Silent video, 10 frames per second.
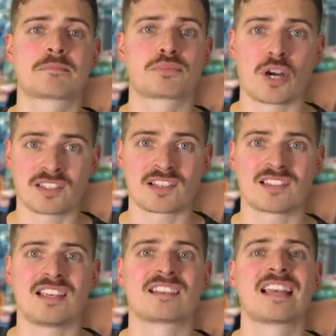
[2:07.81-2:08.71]

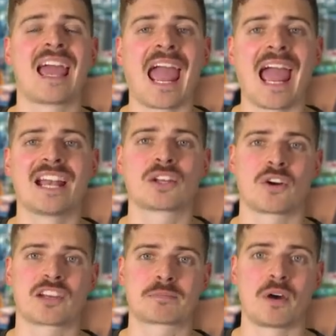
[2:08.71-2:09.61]
processes, and
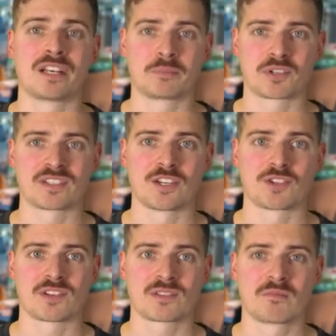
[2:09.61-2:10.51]
corresponding
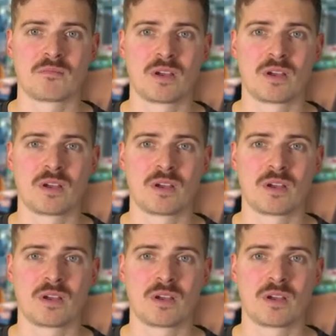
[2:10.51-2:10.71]
procedures.